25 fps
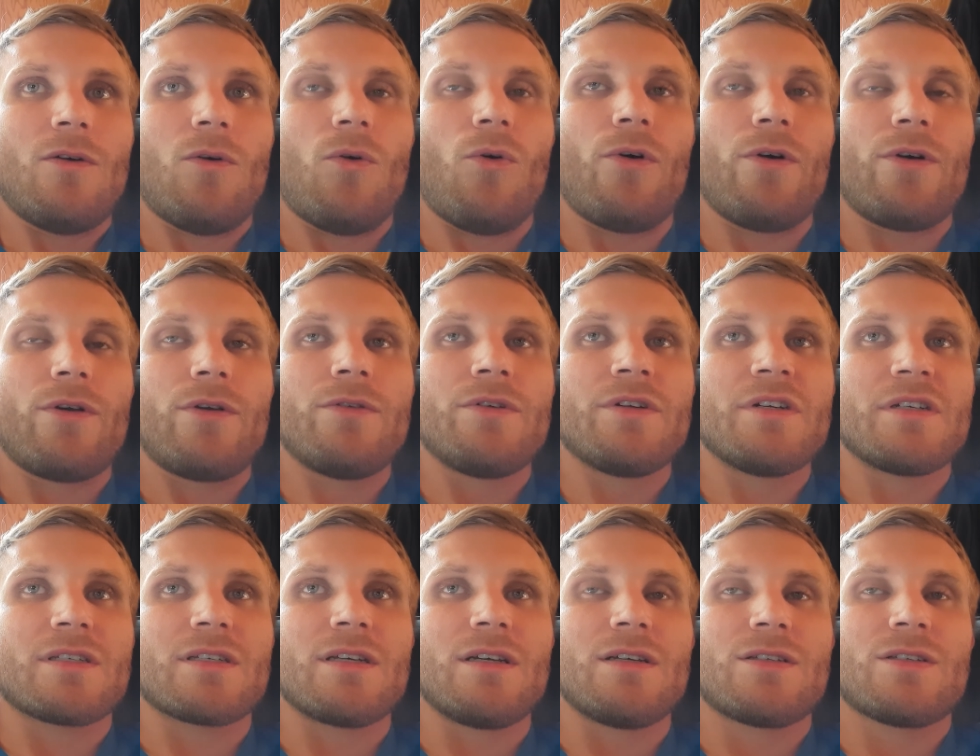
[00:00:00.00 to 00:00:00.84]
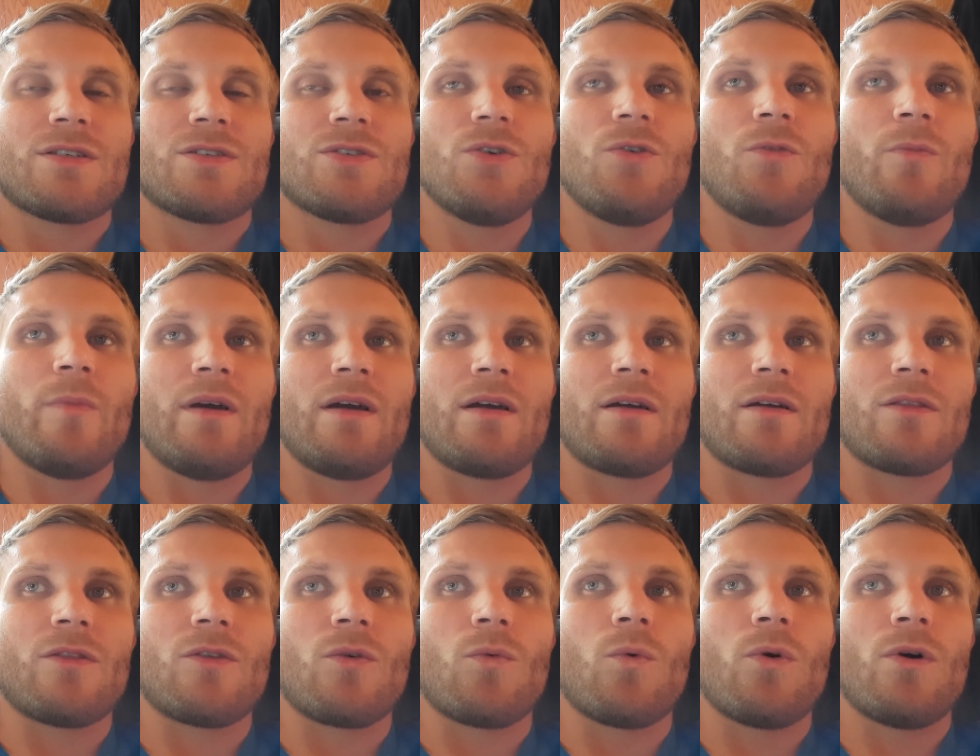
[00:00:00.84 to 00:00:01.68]
Or are you just
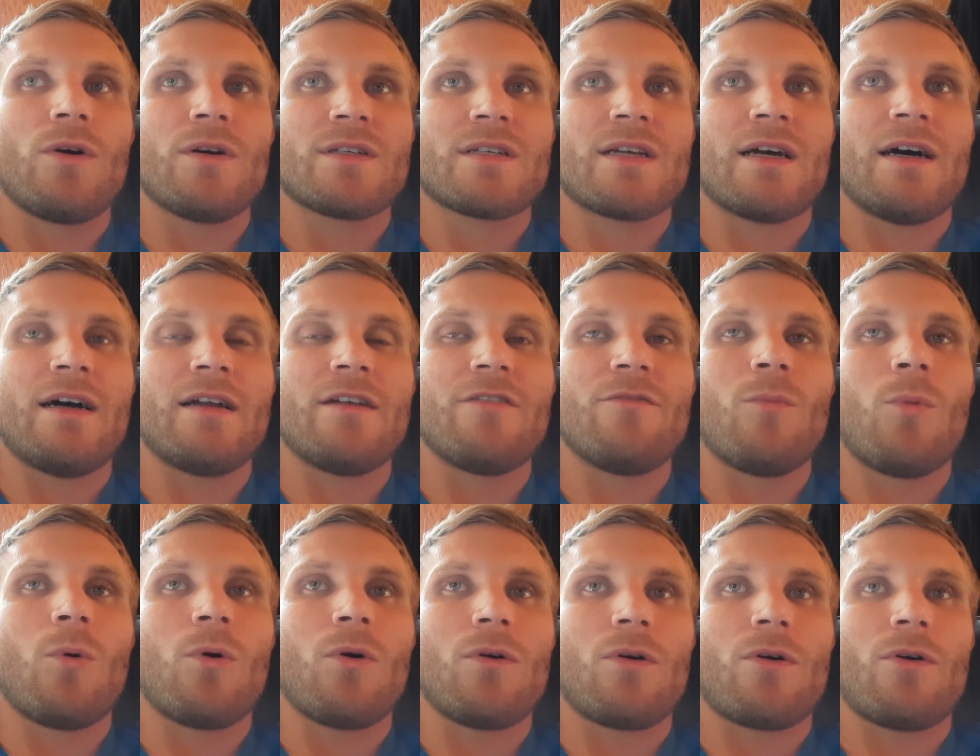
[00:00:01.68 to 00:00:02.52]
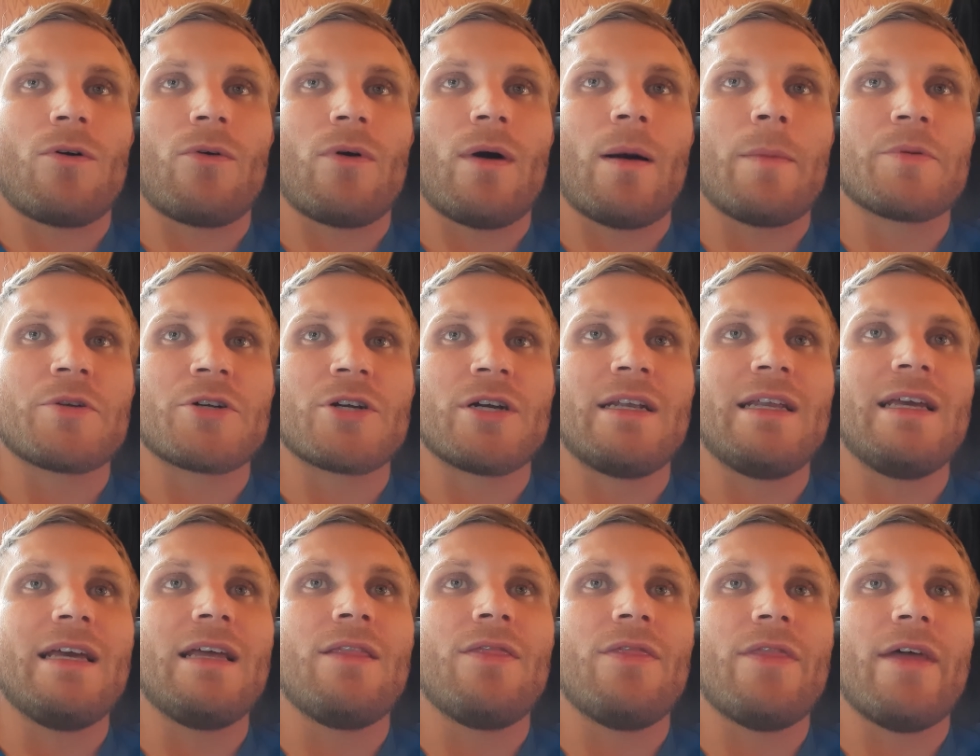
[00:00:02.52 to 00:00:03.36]
assuming the worst kind of moral corruption
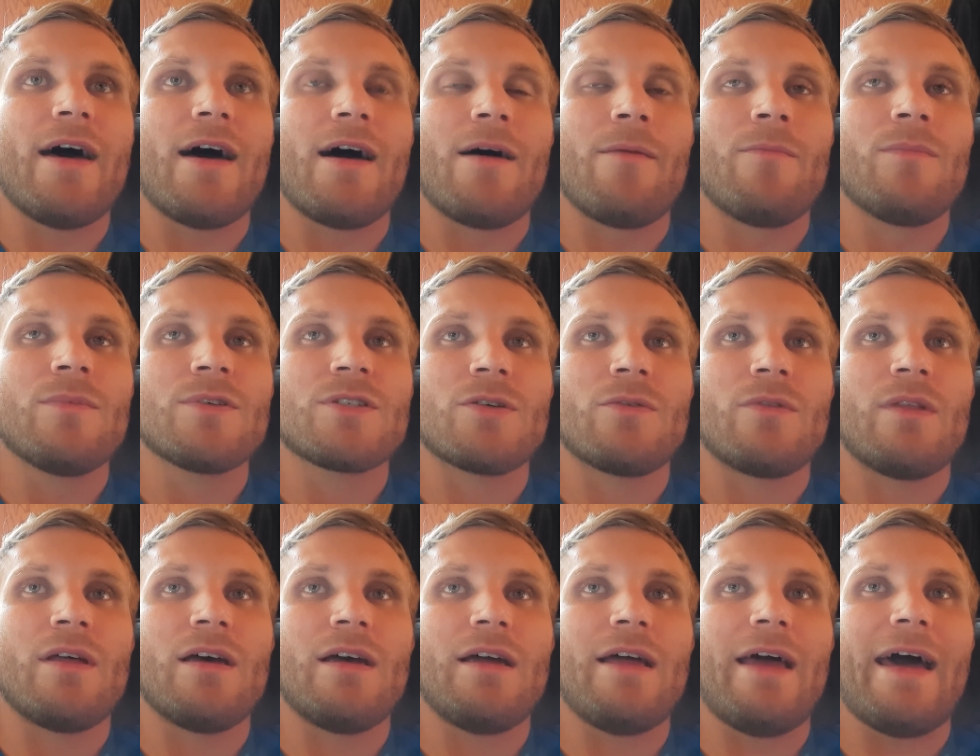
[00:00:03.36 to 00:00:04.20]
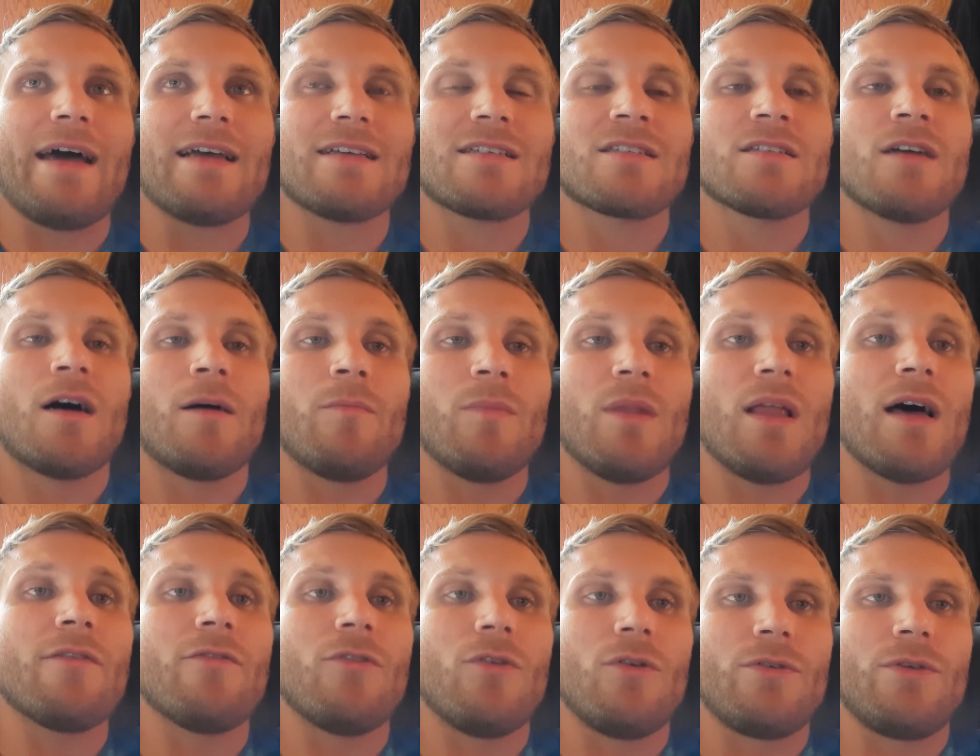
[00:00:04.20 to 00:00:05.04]
in them so that at some
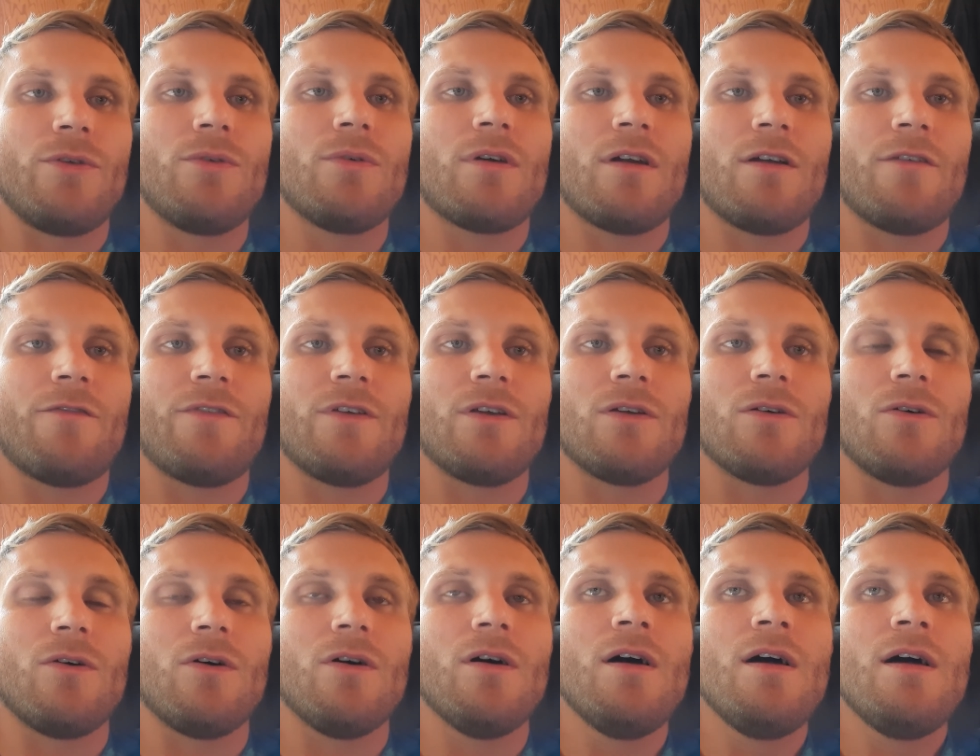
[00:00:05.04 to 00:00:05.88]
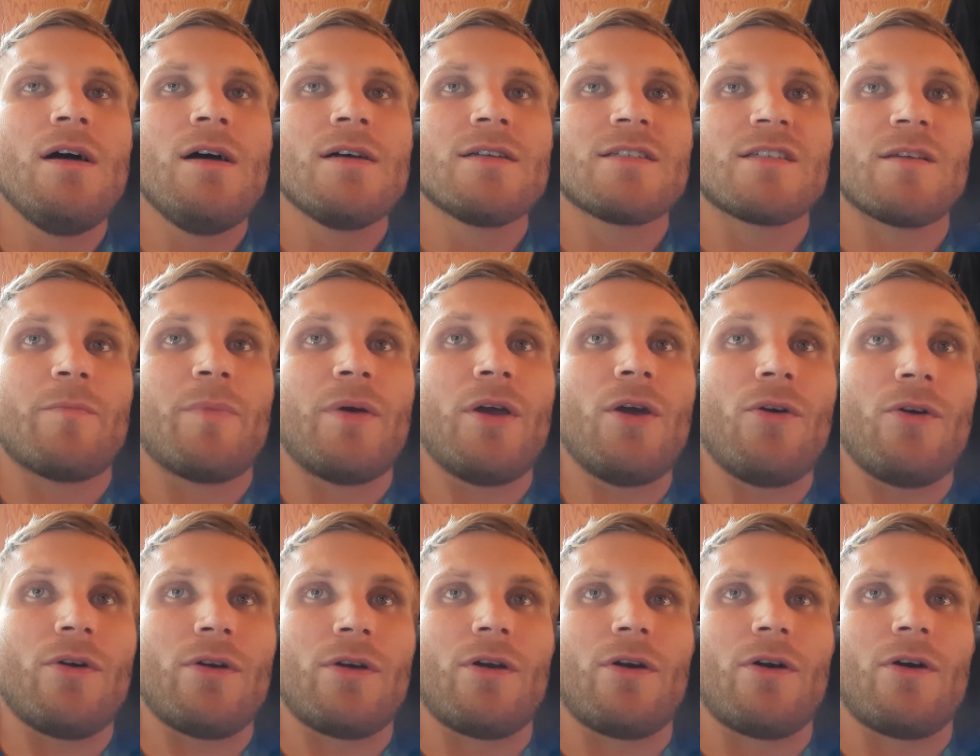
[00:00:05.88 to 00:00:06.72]
level you can feel
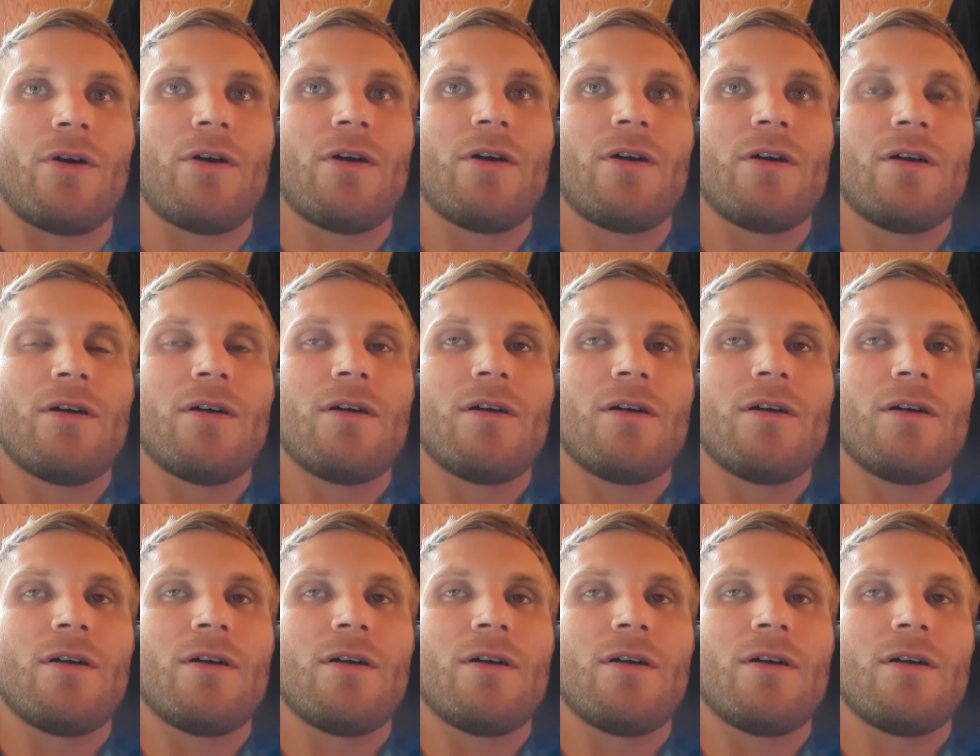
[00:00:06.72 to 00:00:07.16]
superior